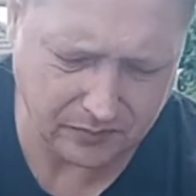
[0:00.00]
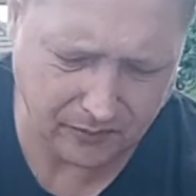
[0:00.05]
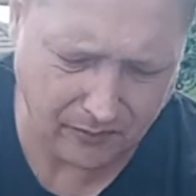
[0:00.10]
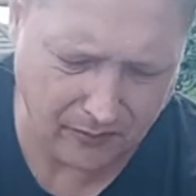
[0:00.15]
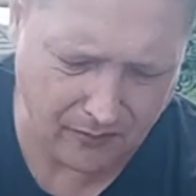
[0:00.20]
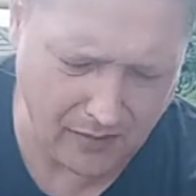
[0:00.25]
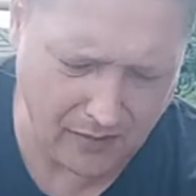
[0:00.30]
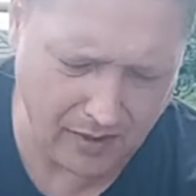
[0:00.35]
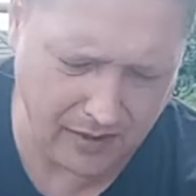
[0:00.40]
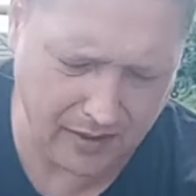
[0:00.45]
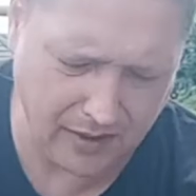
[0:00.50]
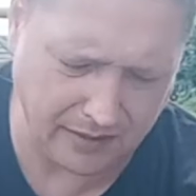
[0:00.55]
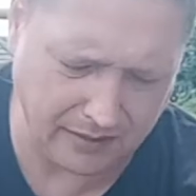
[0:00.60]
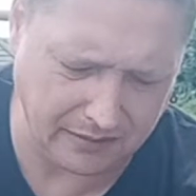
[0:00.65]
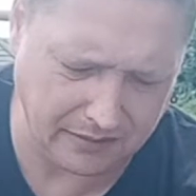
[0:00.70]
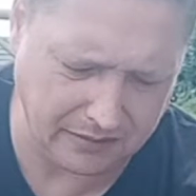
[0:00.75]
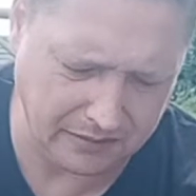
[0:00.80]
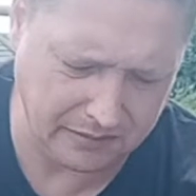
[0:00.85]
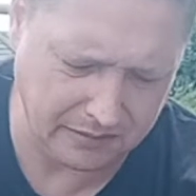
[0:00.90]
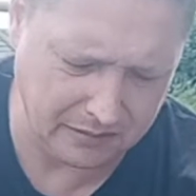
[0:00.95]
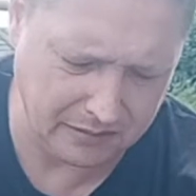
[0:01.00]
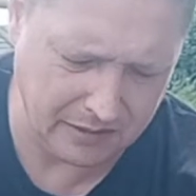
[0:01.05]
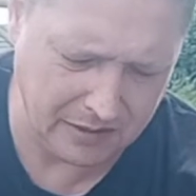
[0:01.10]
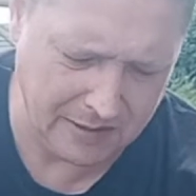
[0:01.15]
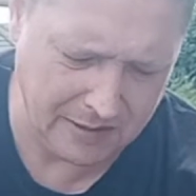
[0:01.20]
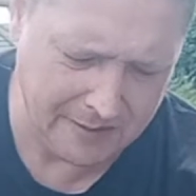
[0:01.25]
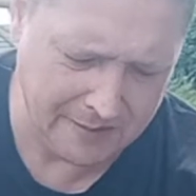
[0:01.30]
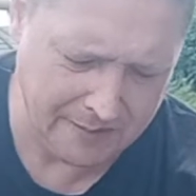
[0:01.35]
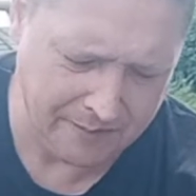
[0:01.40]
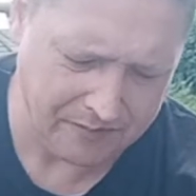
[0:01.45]
But
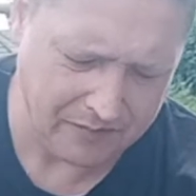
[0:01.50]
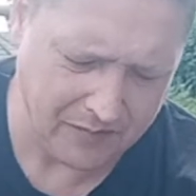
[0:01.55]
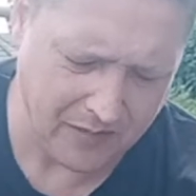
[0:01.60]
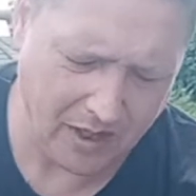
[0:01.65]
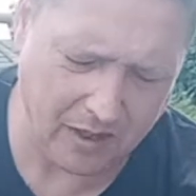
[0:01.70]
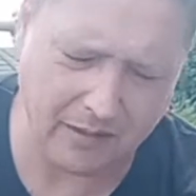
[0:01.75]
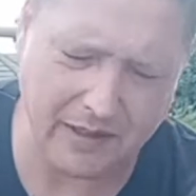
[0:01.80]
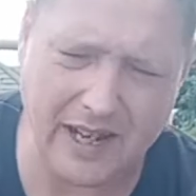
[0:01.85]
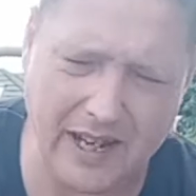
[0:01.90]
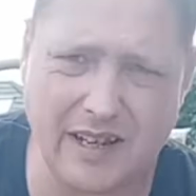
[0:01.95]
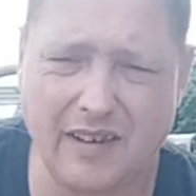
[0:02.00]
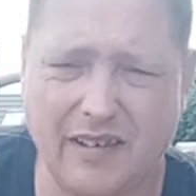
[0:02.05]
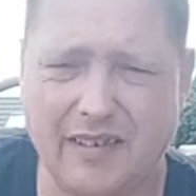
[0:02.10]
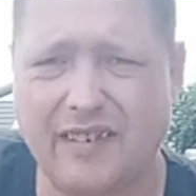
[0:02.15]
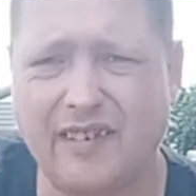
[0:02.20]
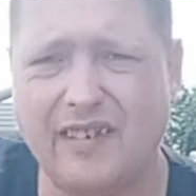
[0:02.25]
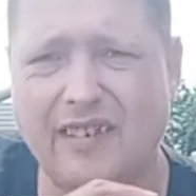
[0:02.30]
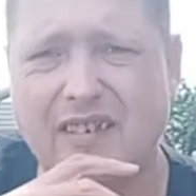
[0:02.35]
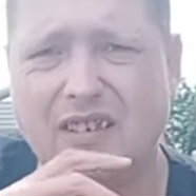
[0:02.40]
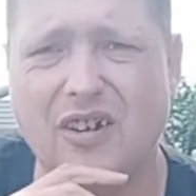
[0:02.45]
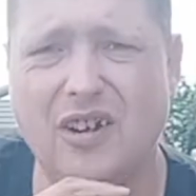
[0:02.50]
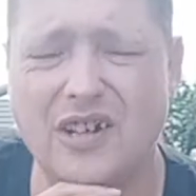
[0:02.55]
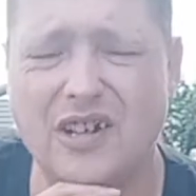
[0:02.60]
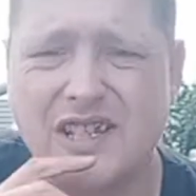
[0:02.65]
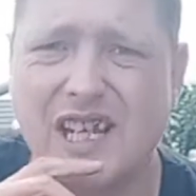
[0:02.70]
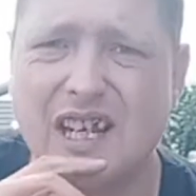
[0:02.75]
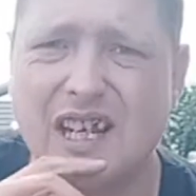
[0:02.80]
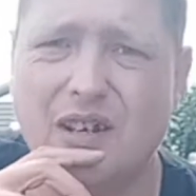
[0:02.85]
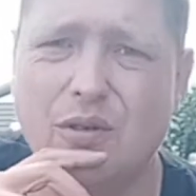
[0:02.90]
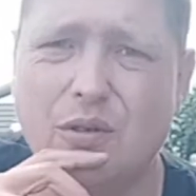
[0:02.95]
I'm getting a slight
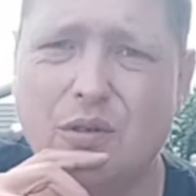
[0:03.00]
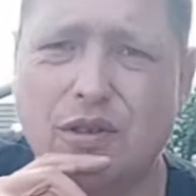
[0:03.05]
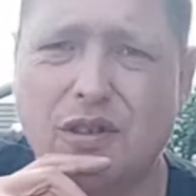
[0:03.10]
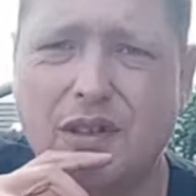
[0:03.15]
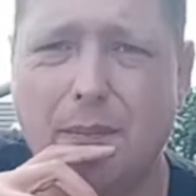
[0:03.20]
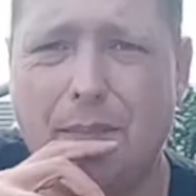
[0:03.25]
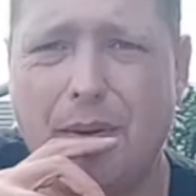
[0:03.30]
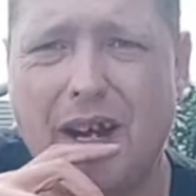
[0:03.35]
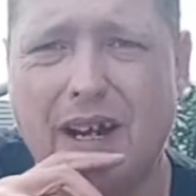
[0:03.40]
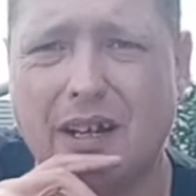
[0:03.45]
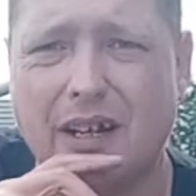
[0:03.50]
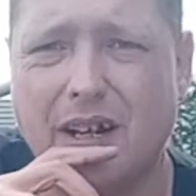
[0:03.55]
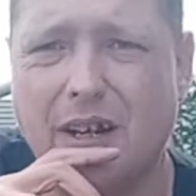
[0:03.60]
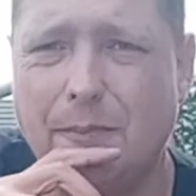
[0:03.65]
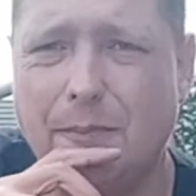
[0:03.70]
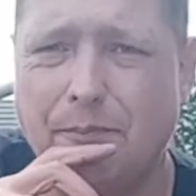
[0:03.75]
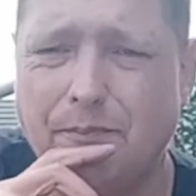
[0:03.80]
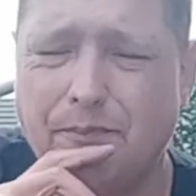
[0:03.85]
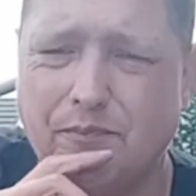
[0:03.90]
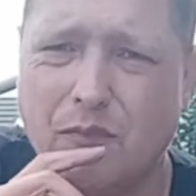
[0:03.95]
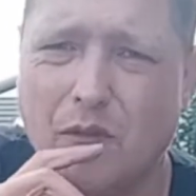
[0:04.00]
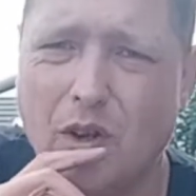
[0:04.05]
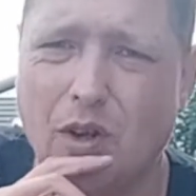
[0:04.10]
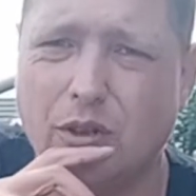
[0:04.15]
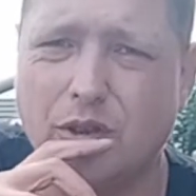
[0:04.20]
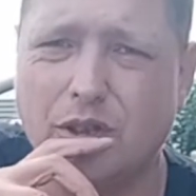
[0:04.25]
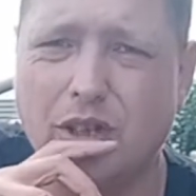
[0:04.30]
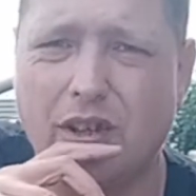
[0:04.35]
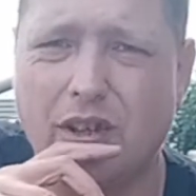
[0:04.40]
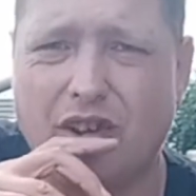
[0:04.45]
tingle on the back of the
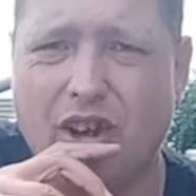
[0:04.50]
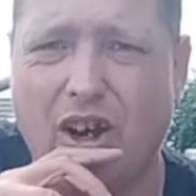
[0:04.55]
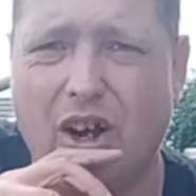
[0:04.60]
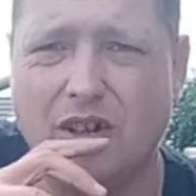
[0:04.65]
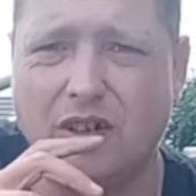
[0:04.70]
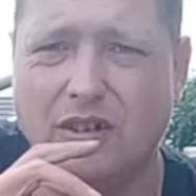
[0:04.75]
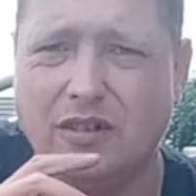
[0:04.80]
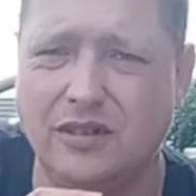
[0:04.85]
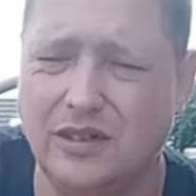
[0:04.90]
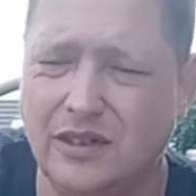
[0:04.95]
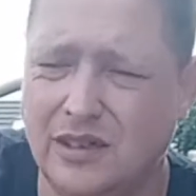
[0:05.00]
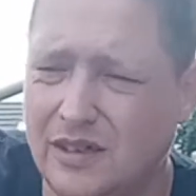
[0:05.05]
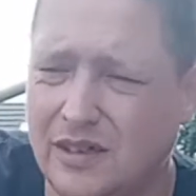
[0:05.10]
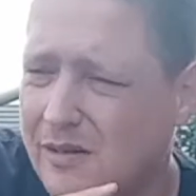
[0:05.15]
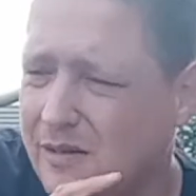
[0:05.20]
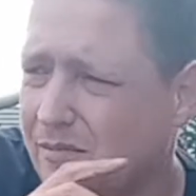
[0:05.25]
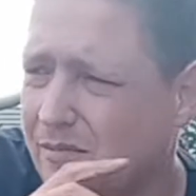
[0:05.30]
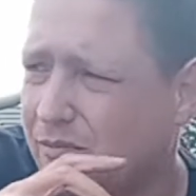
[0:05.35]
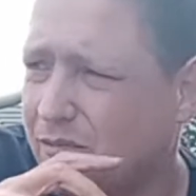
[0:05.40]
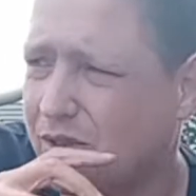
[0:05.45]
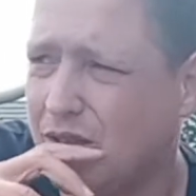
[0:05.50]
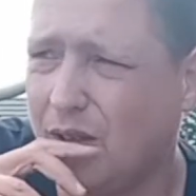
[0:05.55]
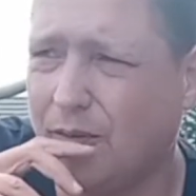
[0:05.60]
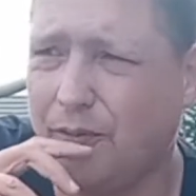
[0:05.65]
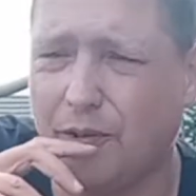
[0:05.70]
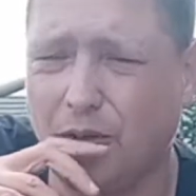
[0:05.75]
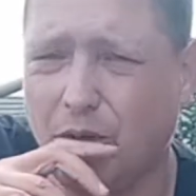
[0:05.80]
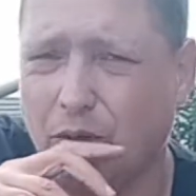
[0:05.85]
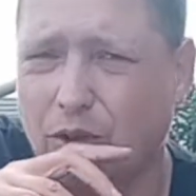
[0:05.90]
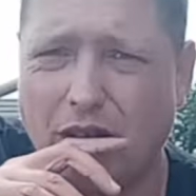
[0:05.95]
tongue. Nothing
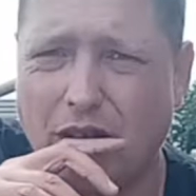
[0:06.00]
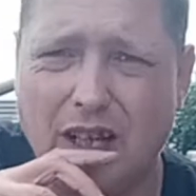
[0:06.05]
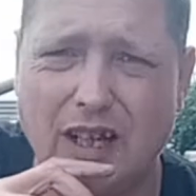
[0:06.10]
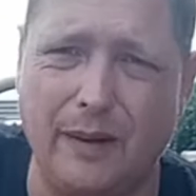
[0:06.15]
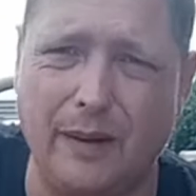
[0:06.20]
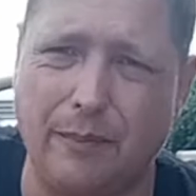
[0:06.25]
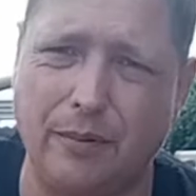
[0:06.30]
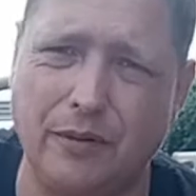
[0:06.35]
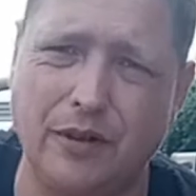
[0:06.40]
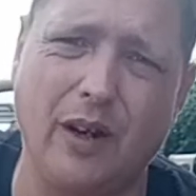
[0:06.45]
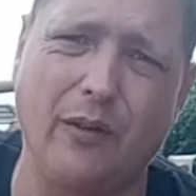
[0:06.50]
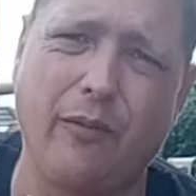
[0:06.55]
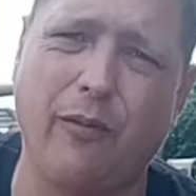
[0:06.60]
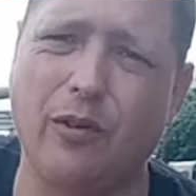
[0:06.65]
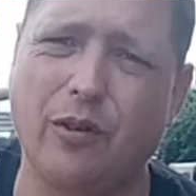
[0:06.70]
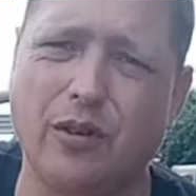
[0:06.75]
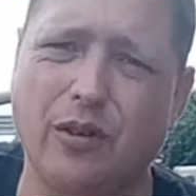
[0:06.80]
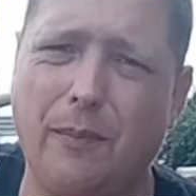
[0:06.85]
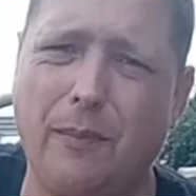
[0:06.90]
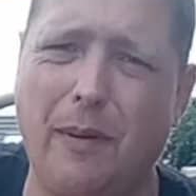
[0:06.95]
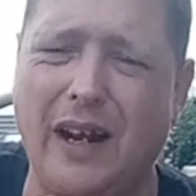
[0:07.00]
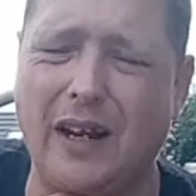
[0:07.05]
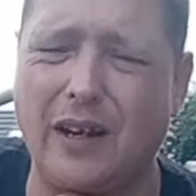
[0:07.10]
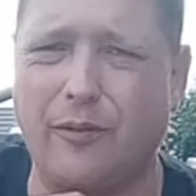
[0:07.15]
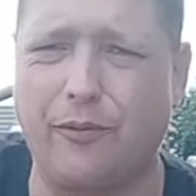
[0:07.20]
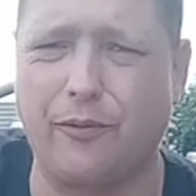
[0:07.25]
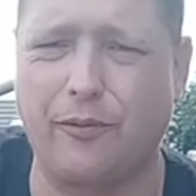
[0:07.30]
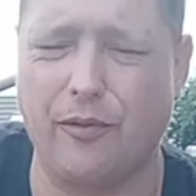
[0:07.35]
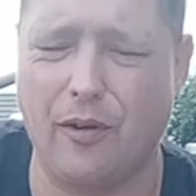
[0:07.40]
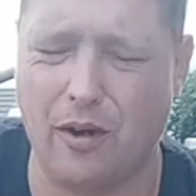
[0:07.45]
on the lip, nothing on the back of the
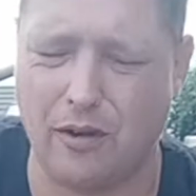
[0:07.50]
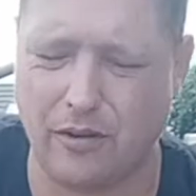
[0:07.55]
throat.